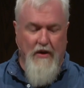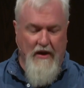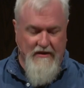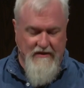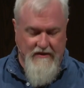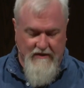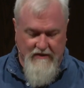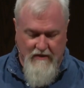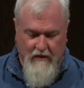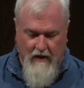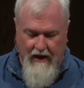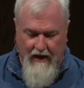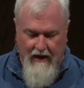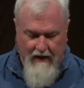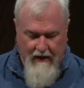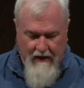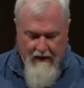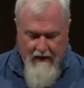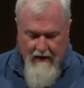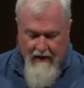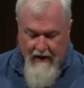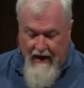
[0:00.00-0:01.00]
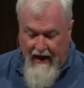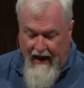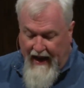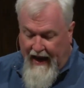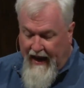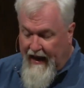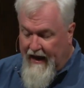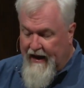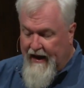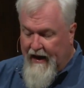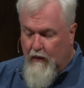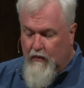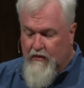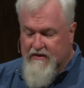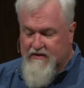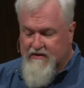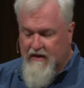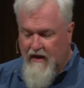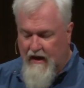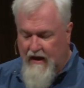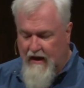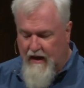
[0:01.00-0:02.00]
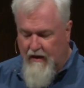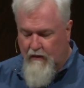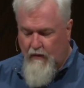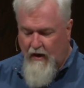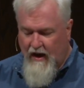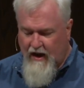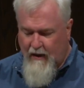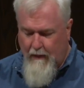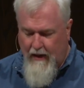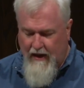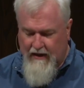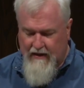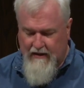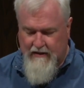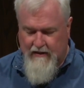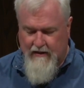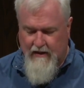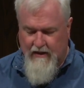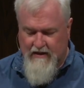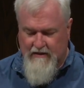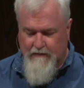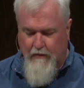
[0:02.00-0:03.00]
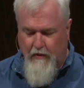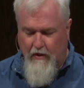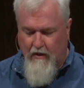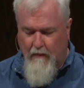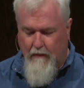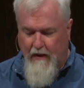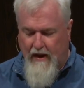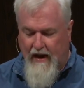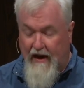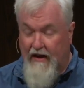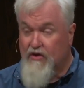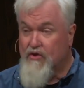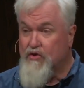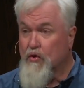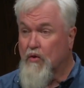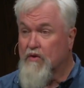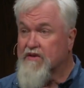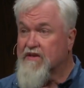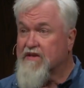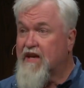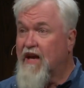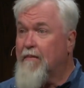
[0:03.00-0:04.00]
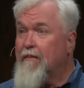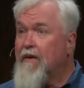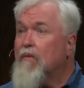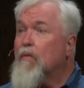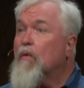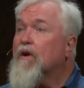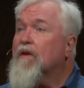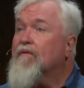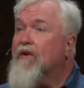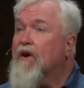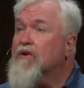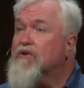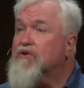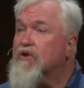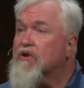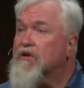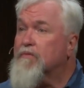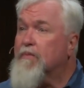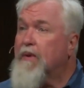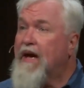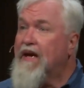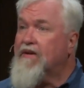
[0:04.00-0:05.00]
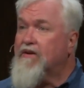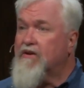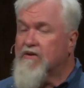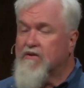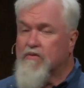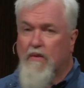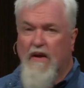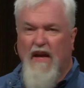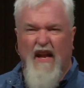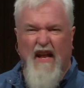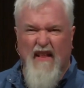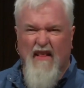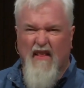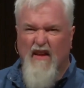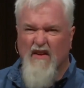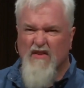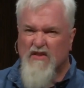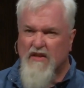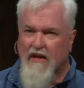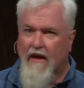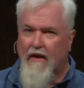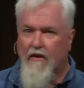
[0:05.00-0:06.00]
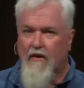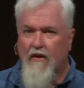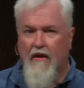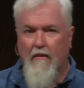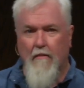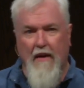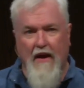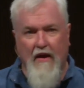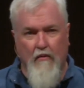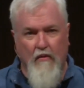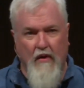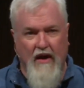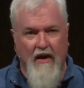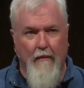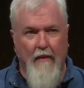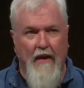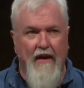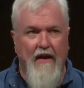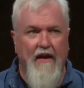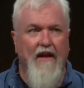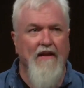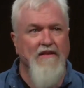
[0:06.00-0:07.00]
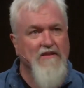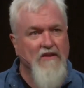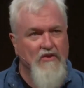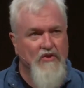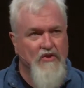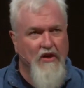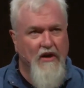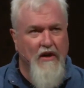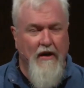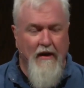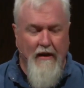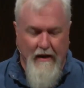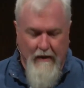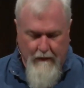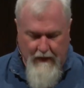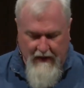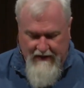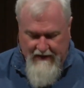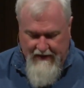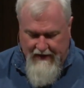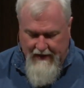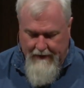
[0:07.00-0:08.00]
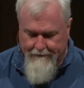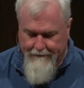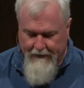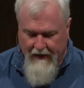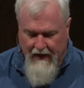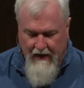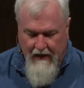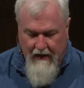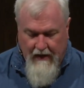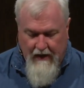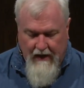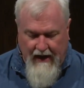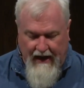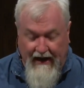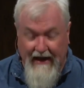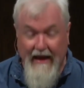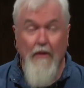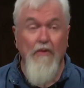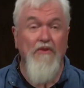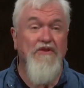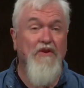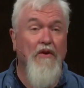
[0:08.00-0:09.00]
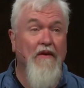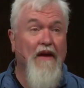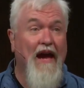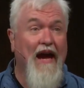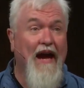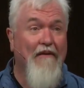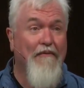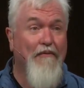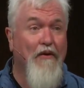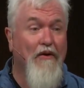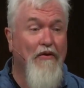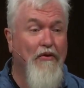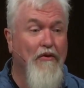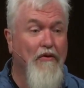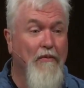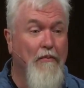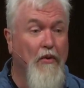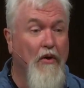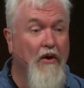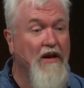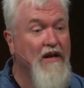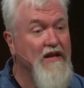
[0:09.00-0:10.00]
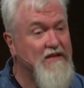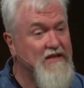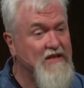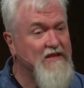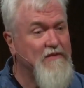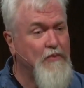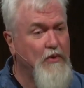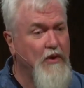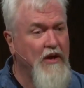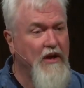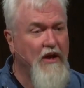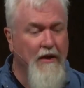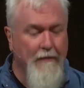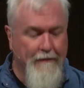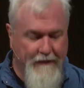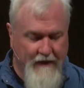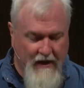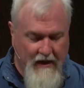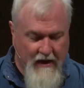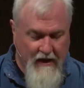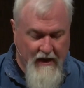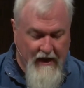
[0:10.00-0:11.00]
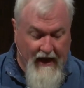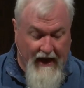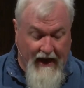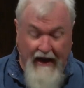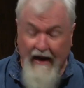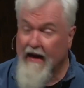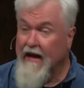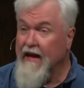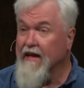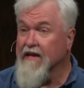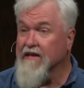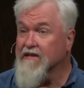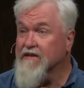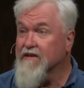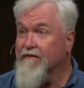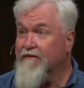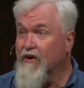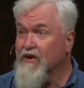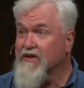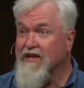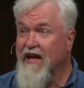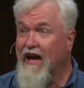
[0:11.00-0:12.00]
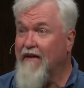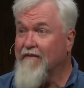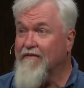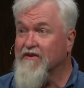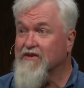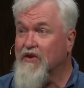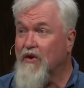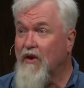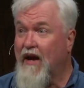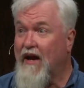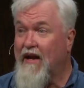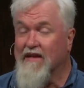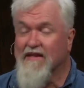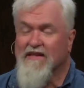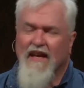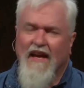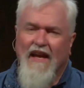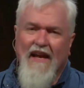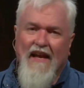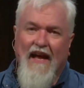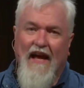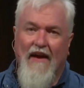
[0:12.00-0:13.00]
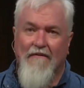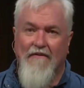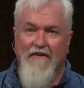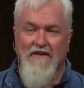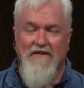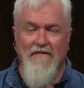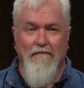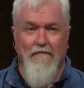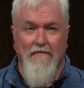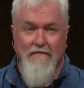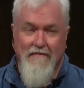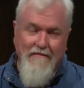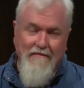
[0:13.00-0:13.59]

presence, right? And I was recommended this book by Joel Stegman, one of our church planters. We had lunch together and recommended. I said, sure, picked it up. And he was only halfway through the book and he says, pretty good. And it is, the first half is great. Second half is,